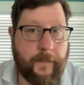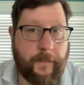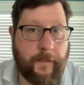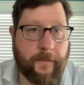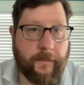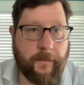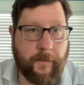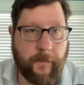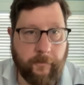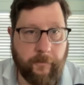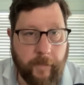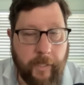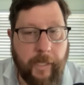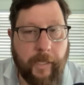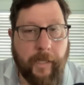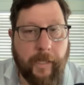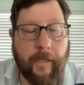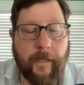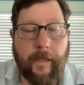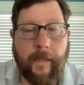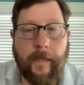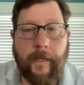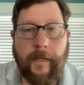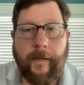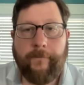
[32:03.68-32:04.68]
to
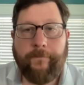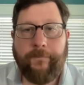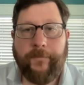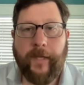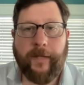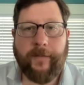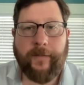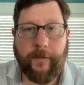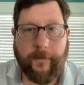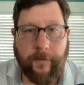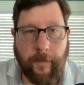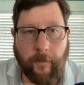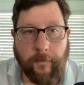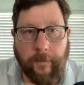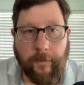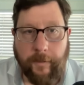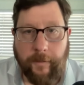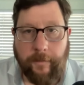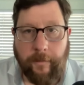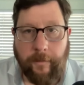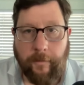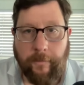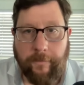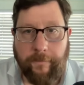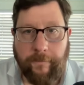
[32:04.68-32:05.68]
disagree that there's only
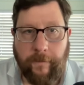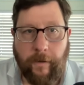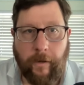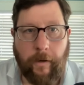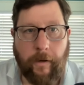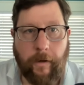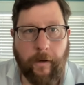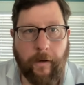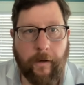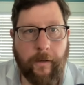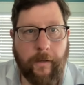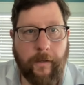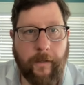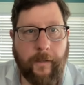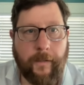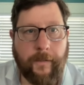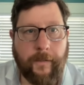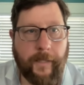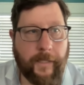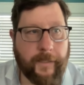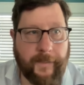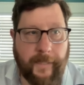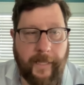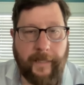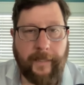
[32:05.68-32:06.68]
so far
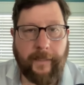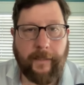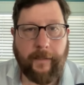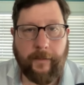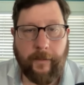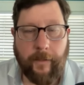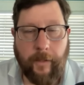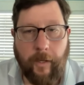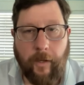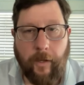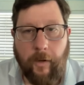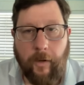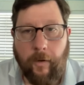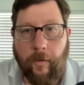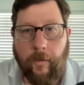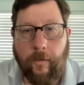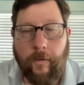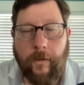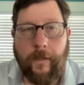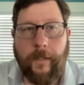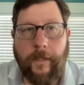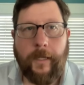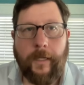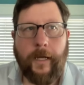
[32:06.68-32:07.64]
that they can go,